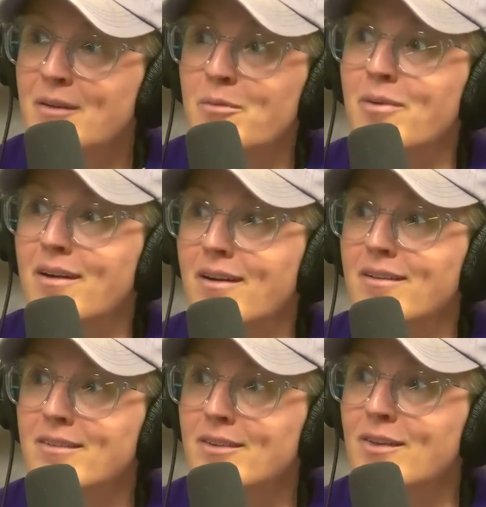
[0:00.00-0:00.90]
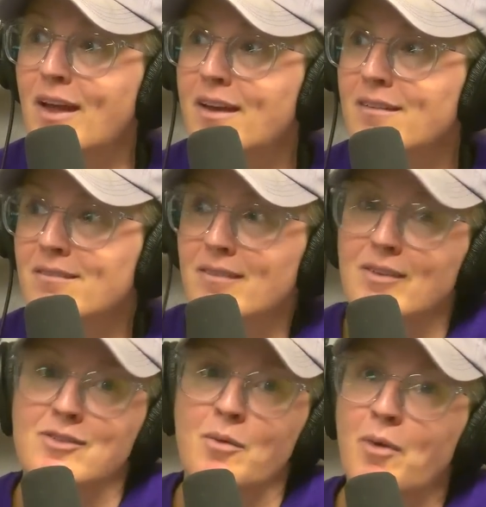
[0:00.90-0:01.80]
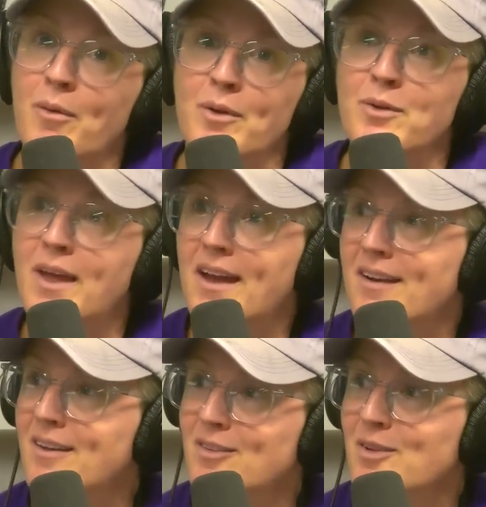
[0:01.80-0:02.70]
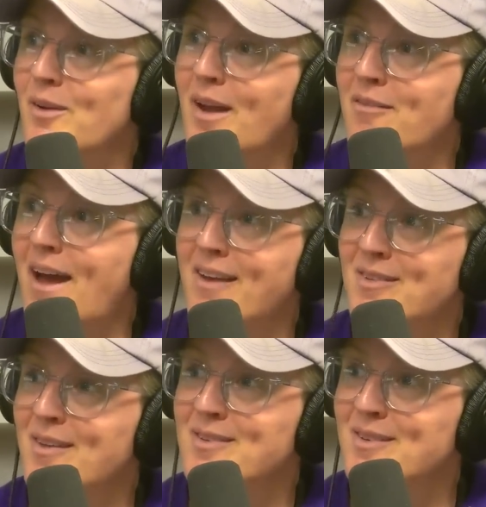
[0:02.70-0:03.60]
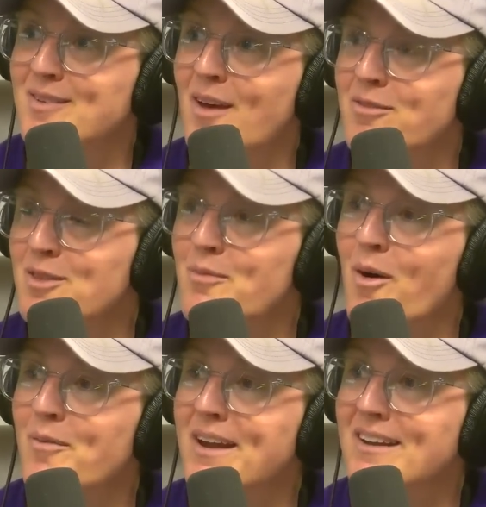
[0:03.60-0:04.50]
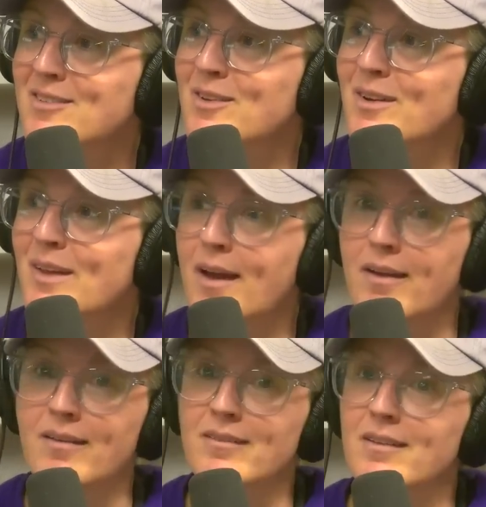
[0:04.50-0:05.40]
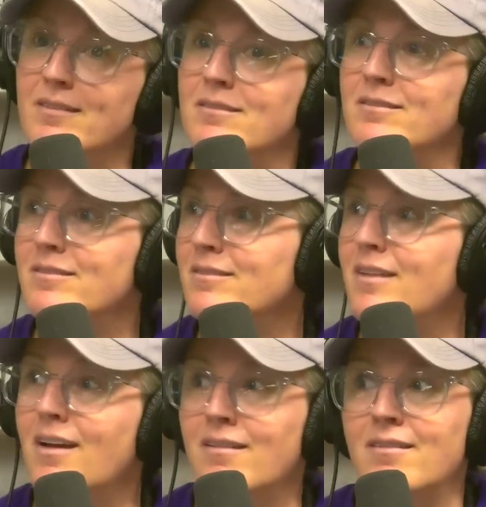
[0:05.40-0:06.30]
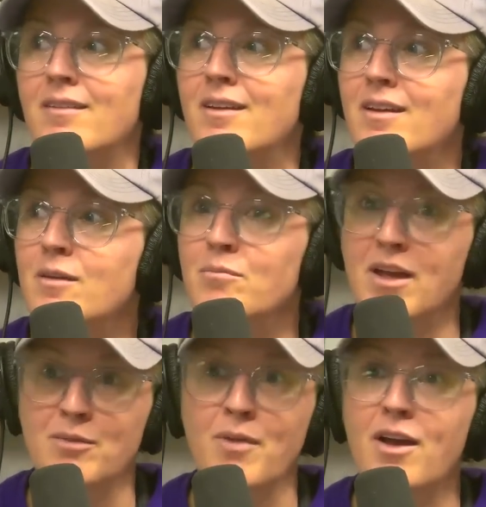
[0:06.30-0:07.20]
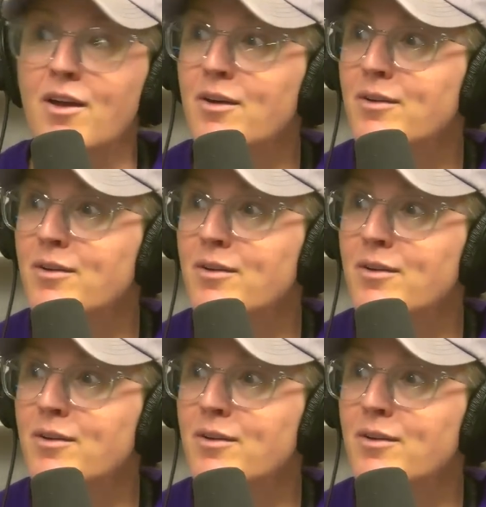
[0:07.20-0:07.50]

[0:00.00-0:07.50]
where you're like somewhere where you can't, you don't have access to stuff in the moment. And so uh, you're like, ah. oh, yeah. Make so, my